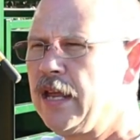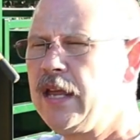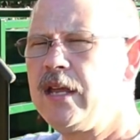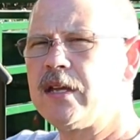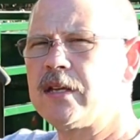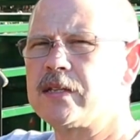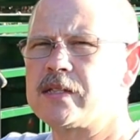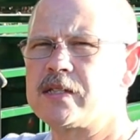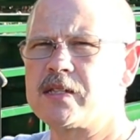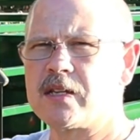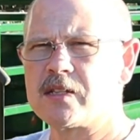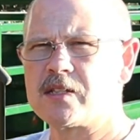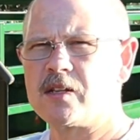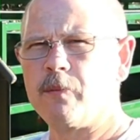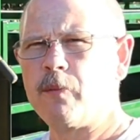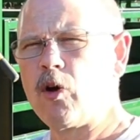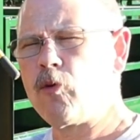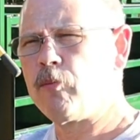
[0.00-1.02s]
pen
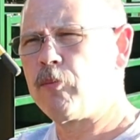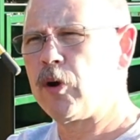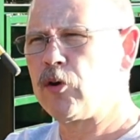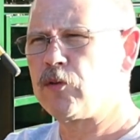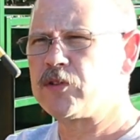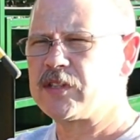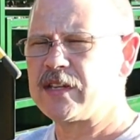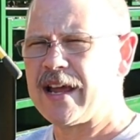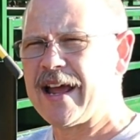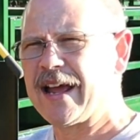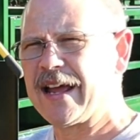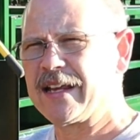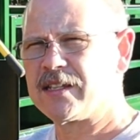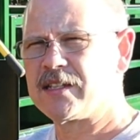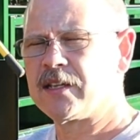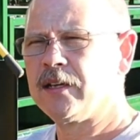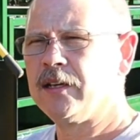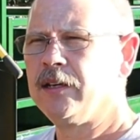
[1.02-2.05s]
system on both
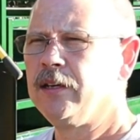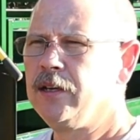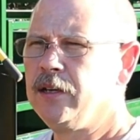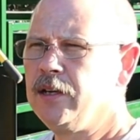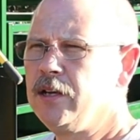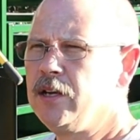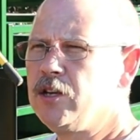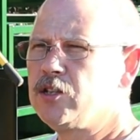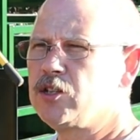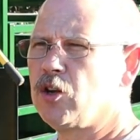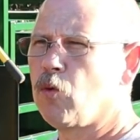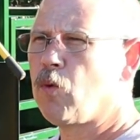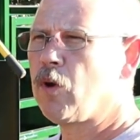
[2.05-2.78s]
sides. So